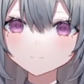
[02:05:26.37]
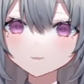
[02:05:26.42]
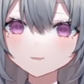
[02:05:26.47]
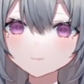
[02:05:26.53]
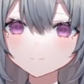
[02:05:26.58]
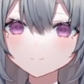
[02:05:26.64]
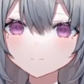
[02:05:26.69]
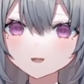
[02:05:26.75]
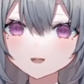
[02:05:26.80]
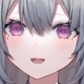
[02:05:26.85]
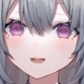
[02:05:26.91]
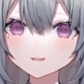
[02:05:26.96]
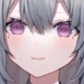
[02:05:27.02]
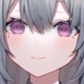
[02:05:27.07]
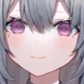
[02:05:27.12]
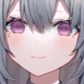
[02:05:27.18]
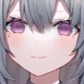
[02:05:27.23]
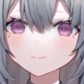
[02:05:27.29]

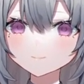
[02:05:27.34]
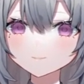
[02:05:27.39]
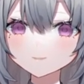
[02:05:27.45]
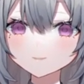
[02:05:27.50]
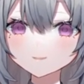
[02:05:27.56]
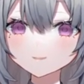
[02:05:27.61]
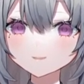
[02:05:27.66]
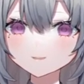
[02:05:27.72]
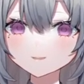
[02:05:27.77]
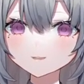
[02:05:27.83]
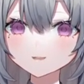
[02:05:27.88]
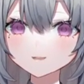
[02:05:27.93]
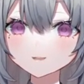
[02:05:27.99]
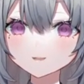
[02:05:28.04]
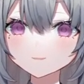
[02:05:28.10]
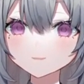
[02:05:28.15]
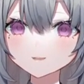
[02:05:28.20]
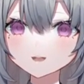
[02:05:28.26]
inspired.
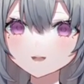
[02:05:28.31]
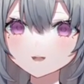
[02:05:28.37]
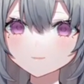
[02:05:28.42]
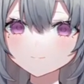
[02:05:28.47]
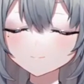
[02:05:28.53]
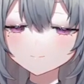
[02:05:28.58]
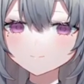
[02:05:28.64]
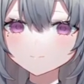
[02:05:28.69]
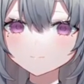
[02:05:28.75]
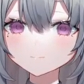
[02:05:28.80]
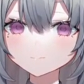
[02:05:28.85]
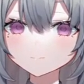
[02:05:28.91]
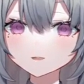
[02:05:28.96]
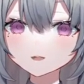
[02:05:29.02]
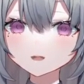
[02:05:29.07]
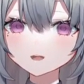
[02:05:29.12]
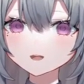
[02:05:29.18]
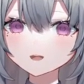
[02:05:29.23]
Do something
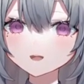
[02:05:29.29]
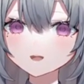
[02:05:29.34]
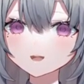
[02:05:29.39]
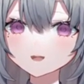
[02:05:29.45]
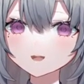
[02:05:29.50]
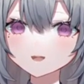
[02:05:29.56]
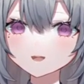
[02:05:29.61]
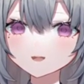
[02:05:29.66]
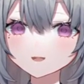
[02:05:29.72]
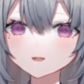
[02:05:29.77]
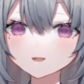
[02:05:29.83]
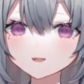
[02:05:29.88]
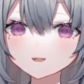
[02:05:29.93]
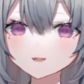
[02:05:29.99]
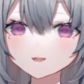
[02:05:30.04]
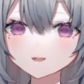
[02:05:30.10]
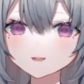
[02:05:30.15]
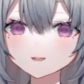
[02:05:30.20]
wrong.
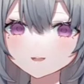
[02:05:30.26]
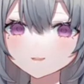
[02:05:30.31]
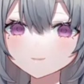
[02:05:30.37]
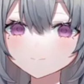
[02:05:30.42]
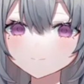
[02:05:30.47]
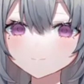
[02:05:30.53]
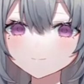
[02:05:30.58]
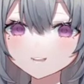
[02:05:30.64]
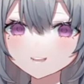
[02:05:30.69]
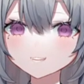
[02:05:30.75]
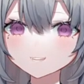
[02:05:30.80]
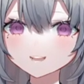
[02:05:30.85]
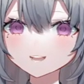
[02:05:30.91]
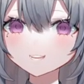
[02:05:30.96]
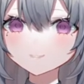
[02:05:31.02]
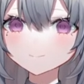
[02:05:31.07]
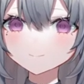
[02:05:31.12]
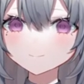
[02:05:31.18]
Oh my
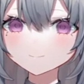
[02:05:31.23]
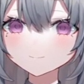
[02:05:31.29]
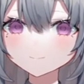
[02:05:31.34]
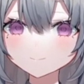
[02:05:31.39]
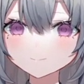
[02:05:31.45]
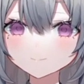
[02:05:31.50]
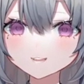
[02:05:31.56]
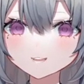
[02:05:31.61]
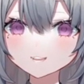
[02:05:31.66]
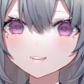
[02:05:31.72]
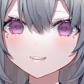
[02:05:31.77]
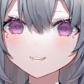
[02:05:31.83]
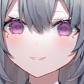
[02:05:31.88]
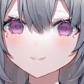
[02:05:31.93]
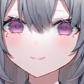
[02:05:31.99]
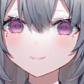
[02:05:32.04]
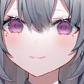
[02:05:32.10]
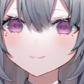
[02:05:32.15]
gosh,
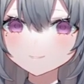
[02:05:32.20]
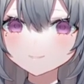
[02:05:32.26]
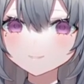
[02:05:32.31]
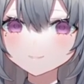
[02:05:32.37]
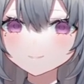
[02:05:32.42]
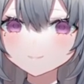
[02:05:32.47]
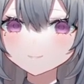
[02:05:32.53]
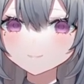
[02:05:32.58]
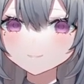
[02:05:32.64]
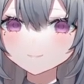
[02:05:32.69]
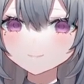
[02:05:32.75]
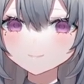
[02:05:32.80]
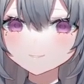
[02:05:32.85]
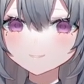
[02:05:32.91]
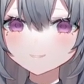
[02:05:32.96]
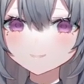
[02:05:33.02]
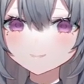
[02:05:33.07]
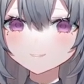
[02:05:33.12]
Juna. No!
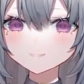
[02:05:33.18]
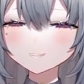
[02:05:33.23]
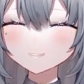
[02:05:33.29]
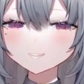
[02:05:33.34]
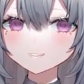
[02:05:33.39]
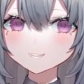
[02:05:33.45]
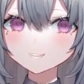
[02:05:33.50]
Yamero!